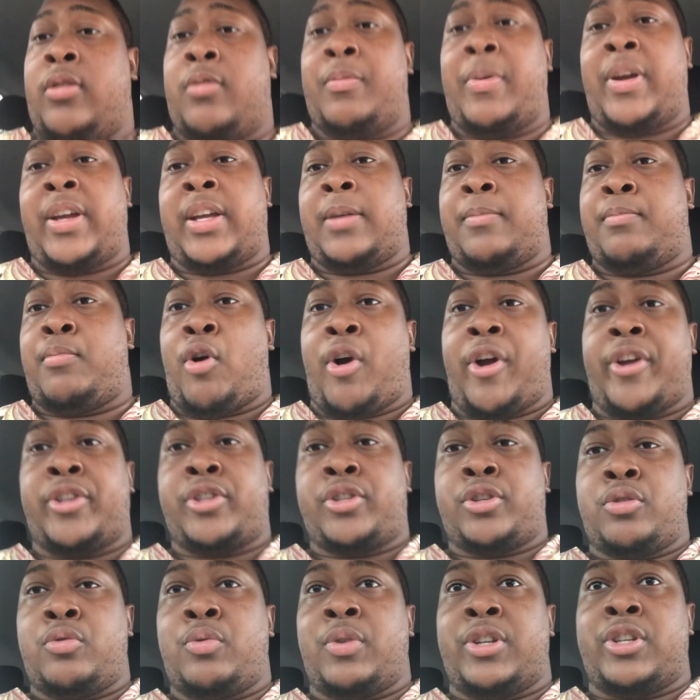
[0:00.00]
make it part
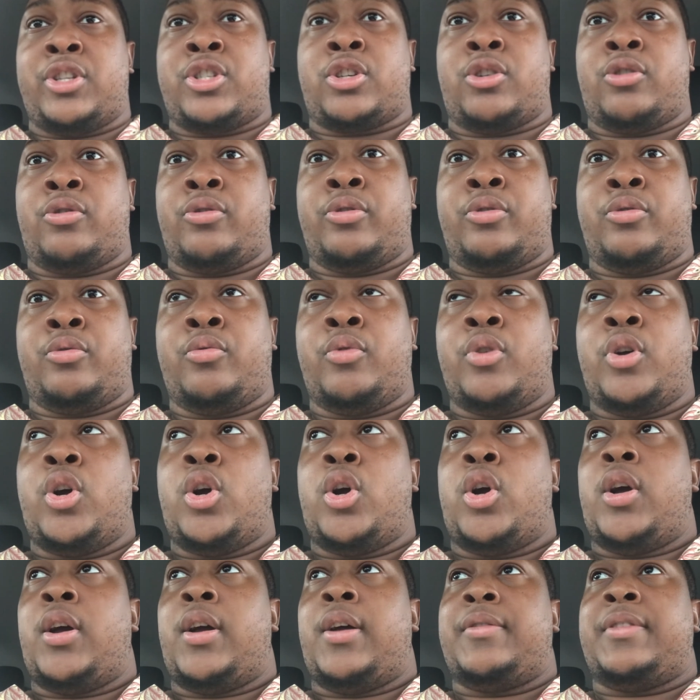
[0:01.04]
two, and show you
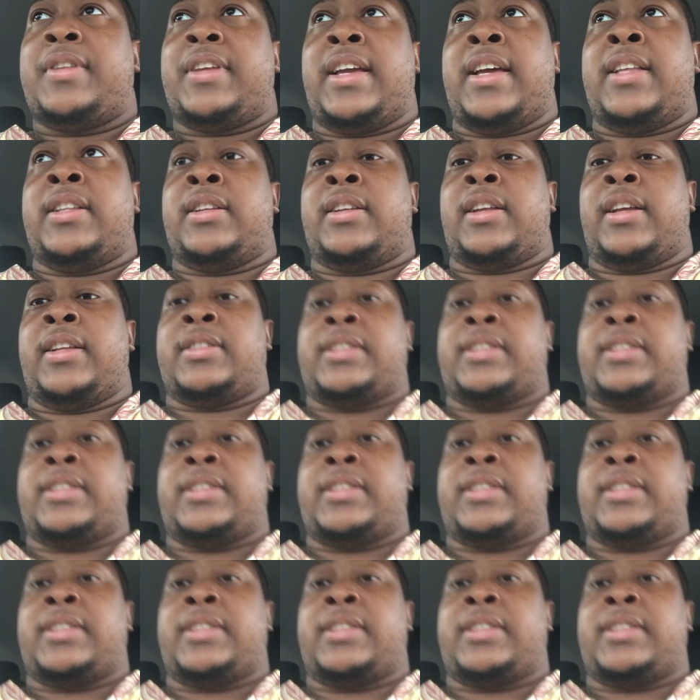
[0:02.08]
the end of the day.